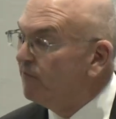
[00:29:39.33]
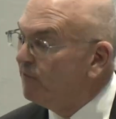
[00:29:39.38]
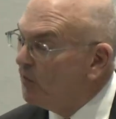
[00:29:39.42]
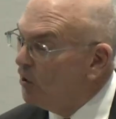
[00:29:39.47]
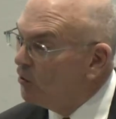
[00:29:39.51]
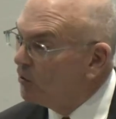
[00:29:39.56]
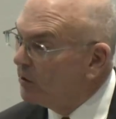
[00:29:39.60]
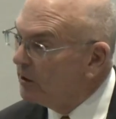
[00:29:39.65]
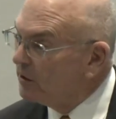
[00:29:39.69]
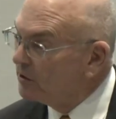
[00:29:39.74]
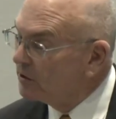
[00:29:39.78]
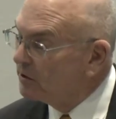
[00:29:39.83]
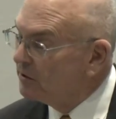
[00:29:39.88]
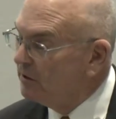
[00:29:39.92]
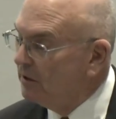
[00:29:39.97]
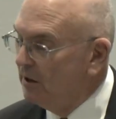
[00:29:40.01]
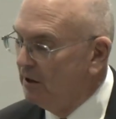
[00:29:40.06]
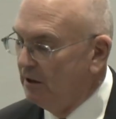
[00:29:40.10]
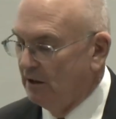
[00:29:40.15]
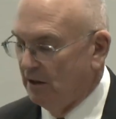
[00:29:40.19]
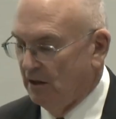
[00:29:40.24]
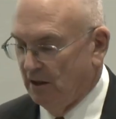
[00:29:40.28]
focus
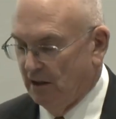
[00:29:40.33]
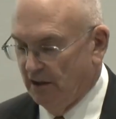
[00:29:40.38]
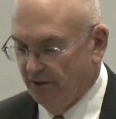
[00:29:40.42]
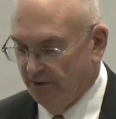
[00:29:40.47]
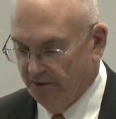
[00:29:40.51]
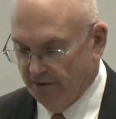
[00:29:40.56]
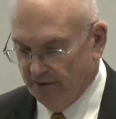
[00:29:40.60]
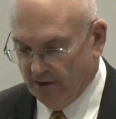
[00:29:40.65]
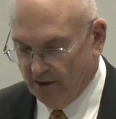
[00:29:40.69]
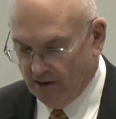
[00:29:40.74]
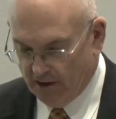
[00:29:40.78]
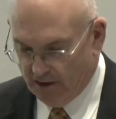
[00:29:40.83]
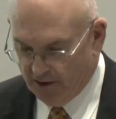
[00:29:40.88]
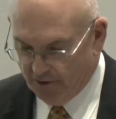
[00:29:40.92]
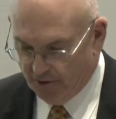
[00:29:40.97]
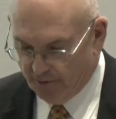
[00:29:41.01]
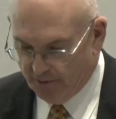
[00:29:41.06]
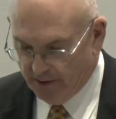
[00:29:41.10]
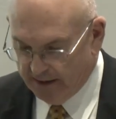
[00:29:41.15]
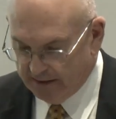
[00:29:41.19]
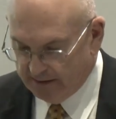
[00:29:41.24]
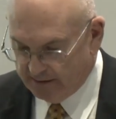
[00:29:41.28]
on
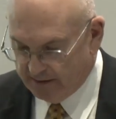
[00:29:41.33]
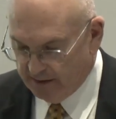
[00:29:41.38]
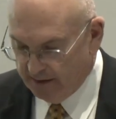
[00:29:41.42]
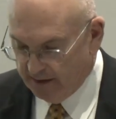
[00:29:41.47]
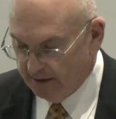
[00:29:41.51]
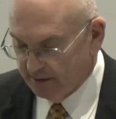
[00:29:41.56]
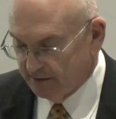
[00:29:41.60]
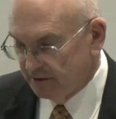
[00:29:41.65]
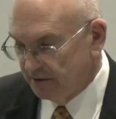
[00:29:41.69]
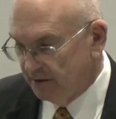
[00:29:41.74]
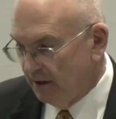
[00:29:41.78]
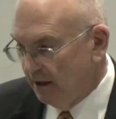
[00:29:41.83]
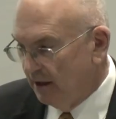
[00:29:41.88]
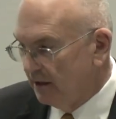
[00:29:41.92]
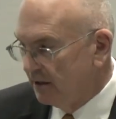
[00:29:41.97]
the right things.